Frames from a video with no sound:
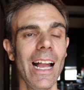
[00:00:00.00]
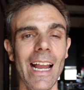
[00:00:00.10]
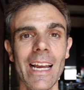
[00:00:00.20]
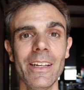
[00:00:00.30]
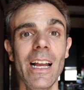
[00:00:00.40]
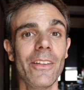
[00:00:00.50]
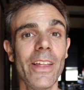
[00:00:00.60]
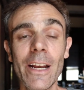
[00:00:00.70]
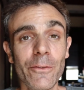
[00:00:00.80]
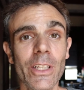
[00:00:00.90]
And
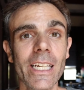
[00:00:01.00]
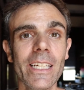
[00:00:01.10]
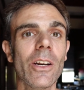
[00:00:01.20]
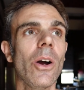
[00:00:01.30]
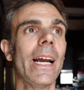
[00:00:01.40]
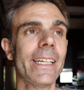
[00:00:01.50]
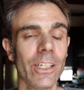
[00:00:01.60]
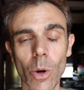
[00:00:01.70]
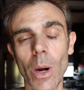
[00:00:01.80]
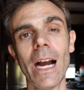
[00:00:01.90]
thankfully, you know, I
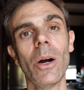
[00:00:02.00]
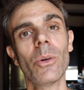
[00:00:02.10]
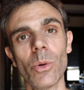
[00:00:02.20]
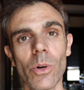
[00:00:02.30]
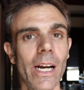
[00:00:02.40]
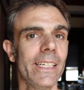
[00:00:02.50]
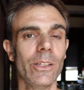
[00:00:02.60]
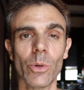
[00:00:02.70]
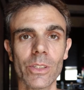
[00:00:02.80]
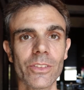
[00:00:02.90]
could go out or I
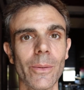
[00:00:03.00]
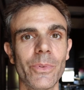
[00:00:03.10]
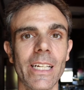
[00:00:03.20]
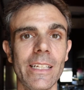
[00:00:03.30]
could order something.